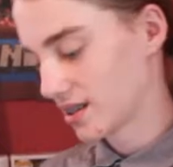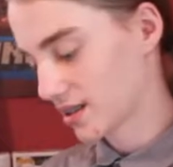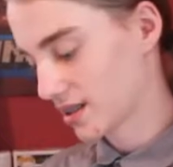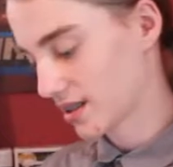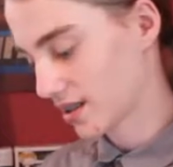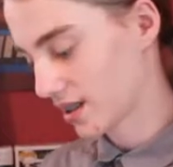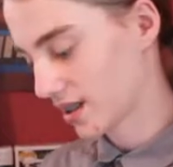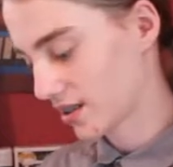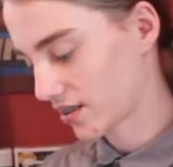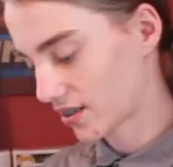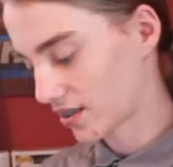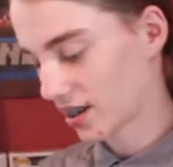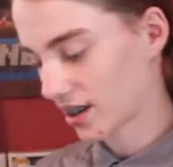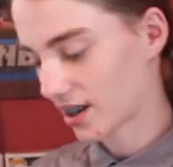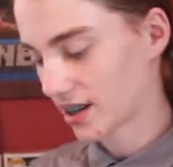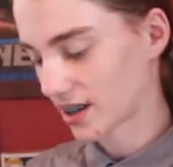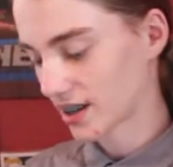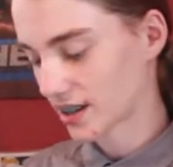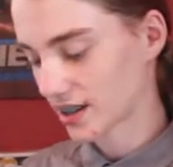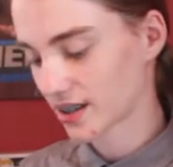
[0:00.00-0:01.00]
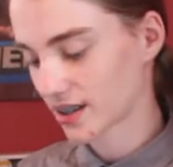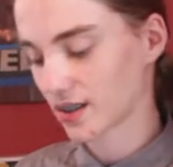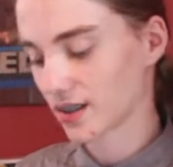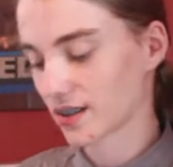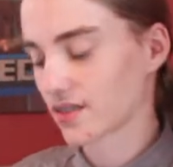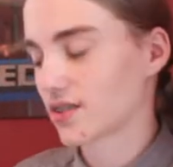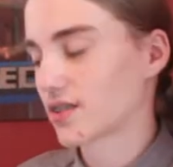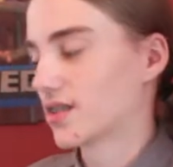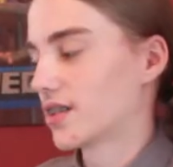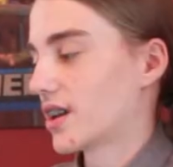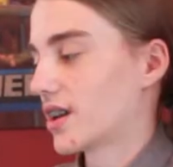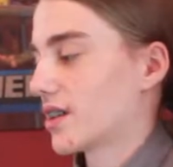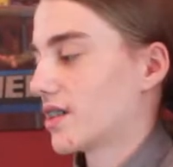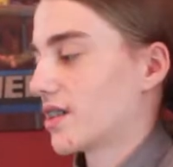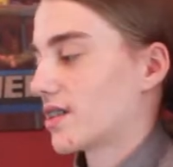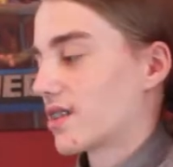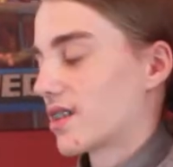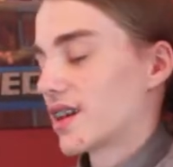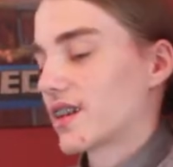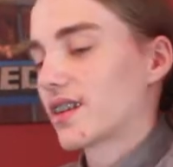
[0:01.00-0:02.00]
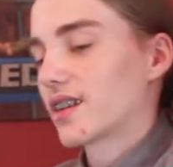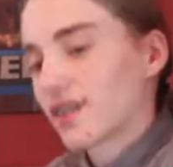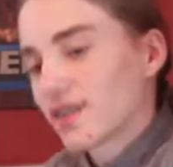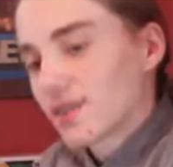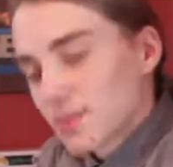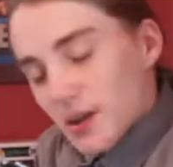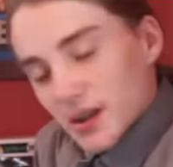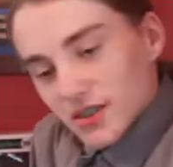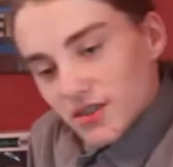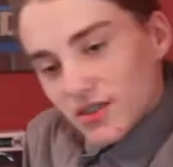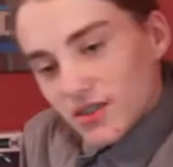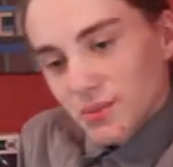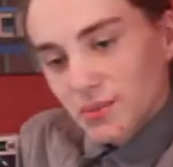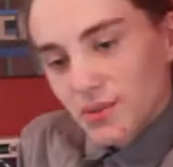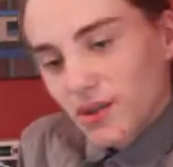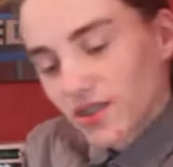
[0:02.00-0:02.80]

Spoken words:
the Laser Hawk, also known as Lightning Spectrum,